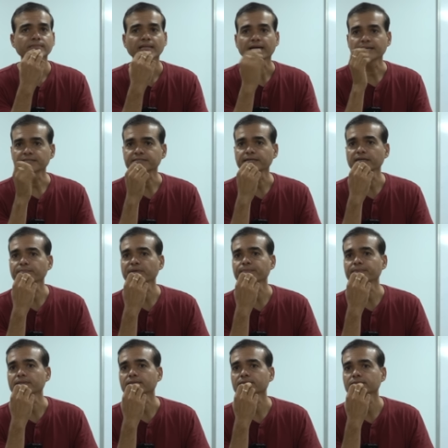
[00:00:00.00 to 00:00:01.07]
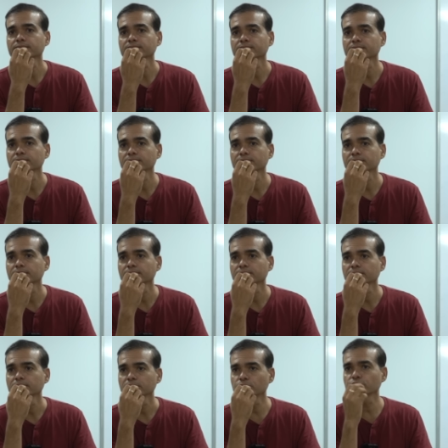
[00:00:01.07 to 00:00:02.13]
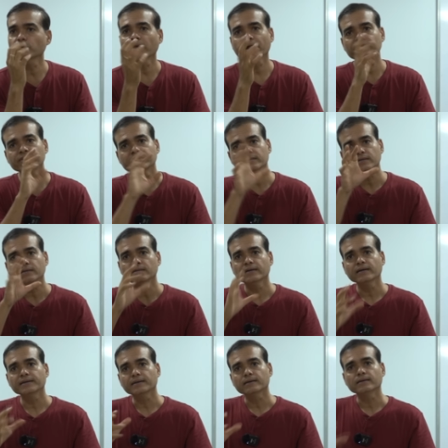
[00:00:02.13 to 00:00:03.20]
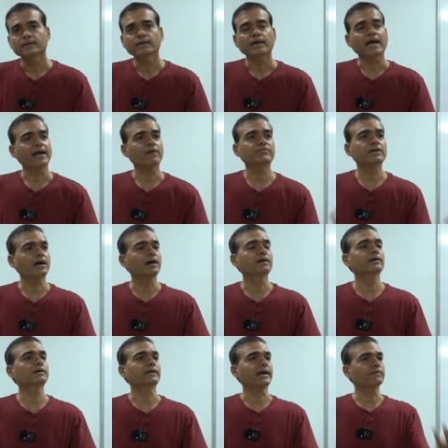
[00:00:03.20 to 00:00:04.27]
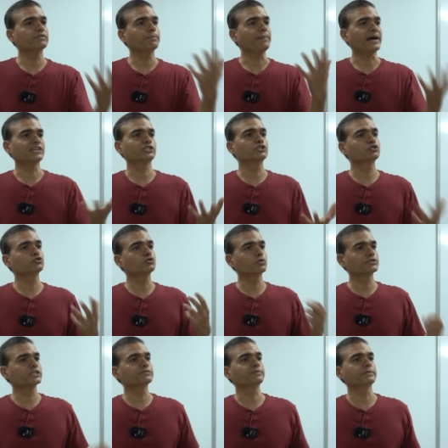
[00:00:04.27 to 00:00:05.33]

understanding people. Do you have that? I have the hunger, I have the passion to know these